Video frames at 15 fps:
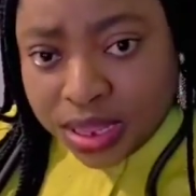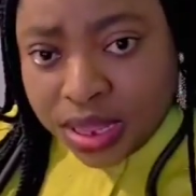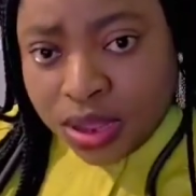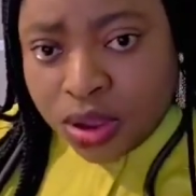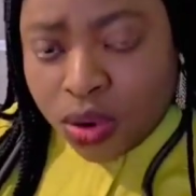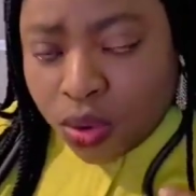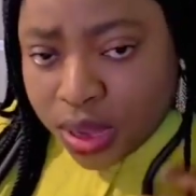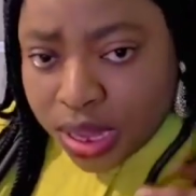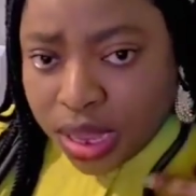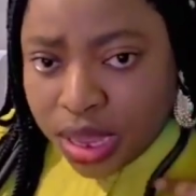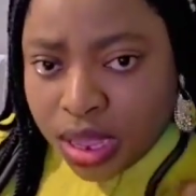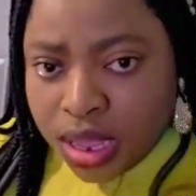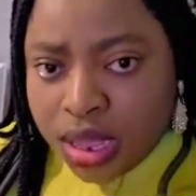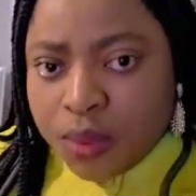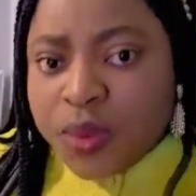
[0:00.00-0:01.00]
okay?
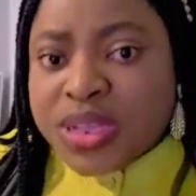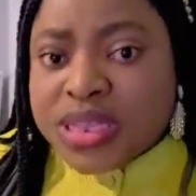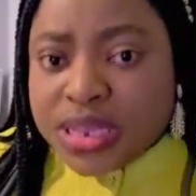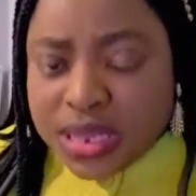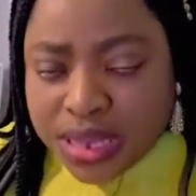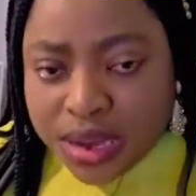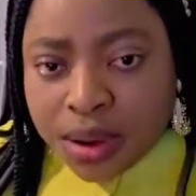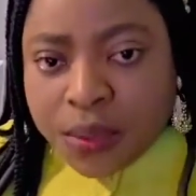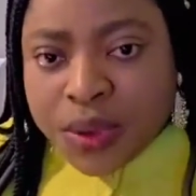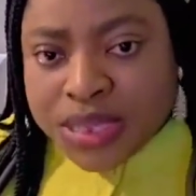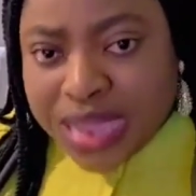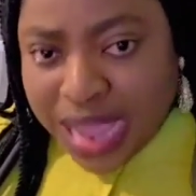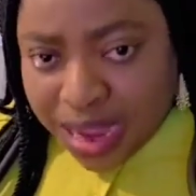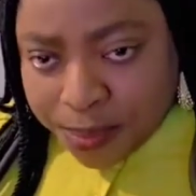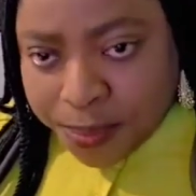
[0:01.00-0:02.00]
We're still dealing with
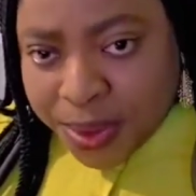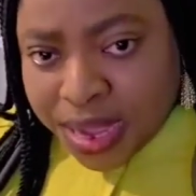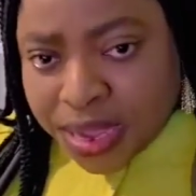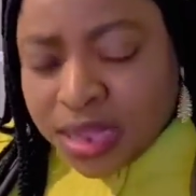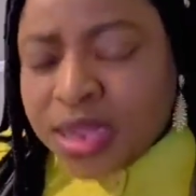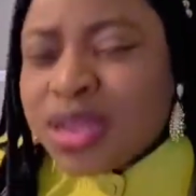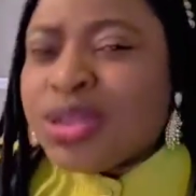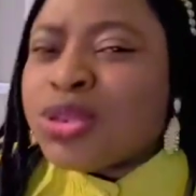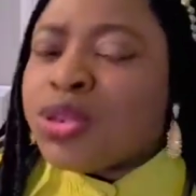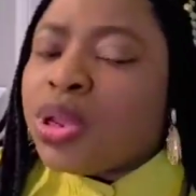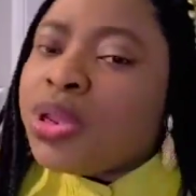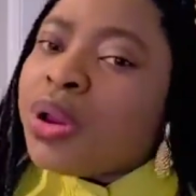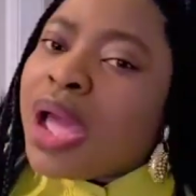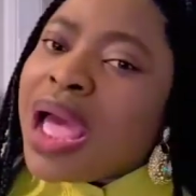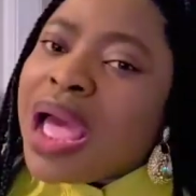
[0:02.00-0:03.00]
ADPIE. So in
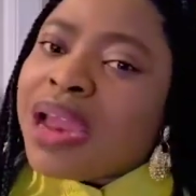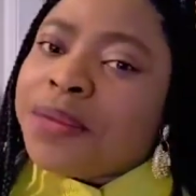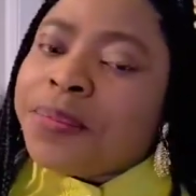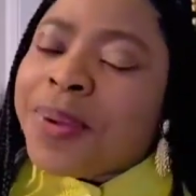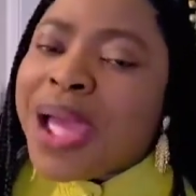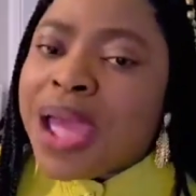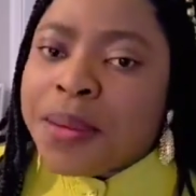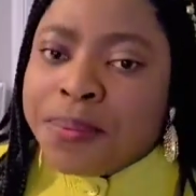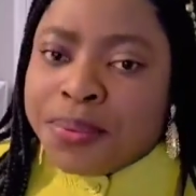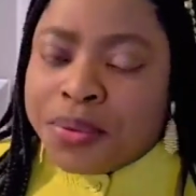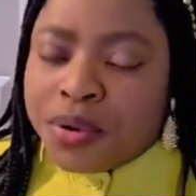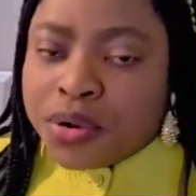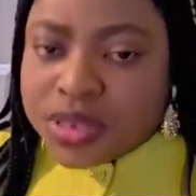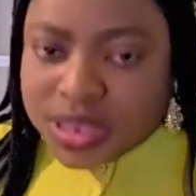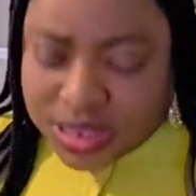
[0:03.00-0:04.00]
your ADPIE
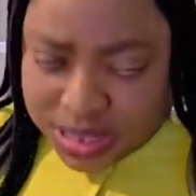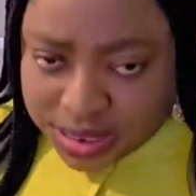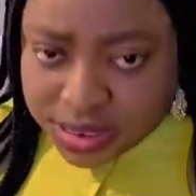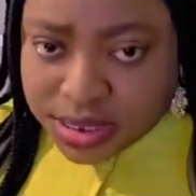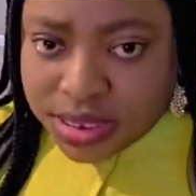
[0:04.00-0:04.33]
process,